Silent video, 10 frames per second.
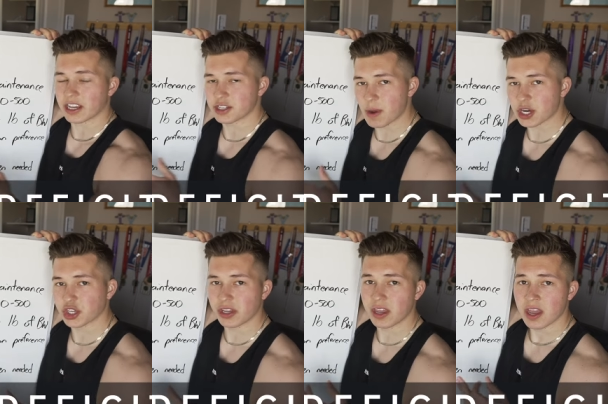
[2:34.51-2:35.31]

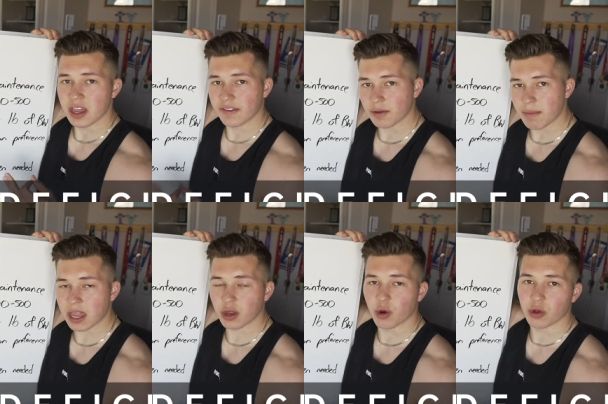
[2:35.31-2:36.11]
Especially if your
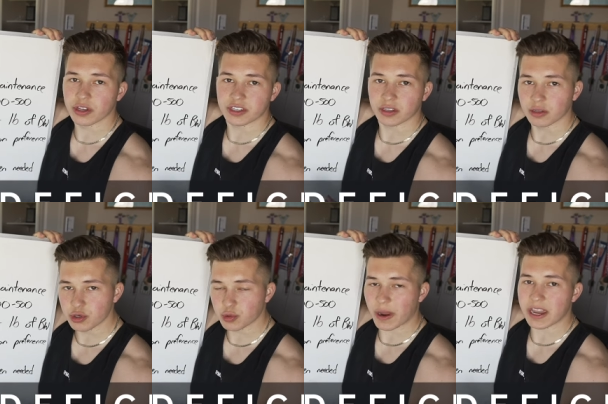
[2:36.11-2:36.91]
main goal is to
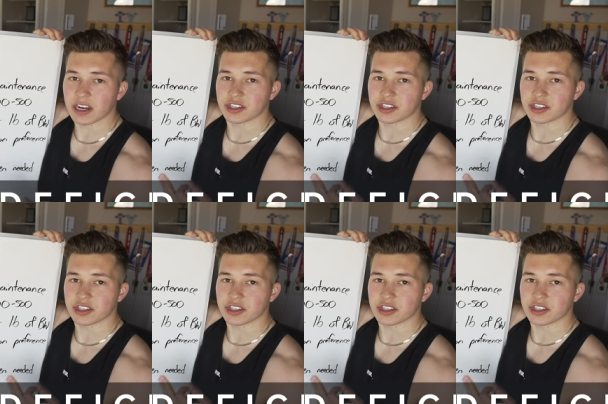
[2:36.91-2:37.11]
lose weight,